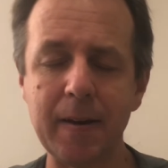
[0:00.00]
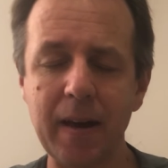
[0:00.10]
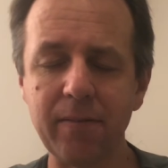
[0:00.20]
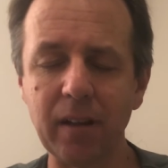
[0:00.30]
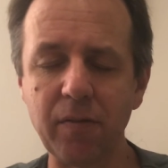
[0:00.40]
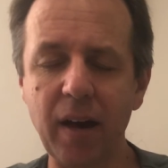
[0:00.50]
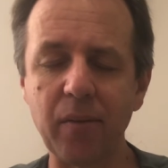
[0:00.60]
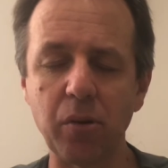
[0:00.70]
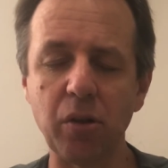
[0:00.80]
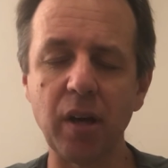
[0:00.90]
Heavenly
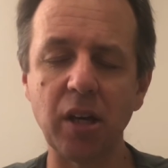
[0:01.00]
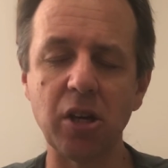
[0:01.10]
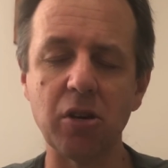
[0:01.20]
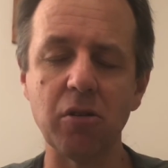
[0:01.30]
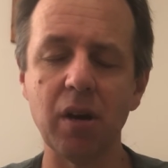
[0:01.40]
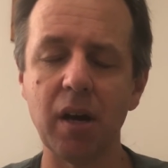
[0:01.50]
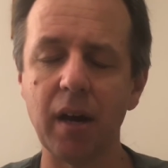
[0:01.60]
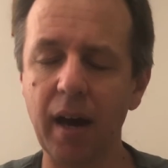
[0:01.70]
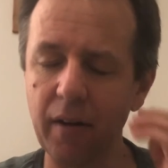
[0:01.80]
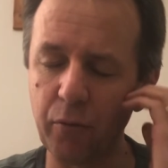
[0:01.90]
Father, do thank you
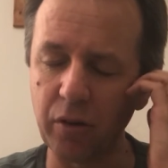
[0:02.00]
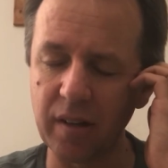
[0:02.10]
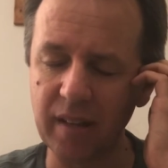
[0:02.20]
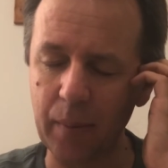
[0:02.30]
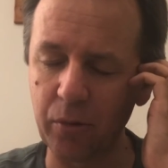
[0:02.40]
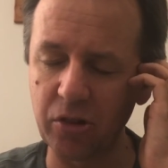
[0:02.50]
for the example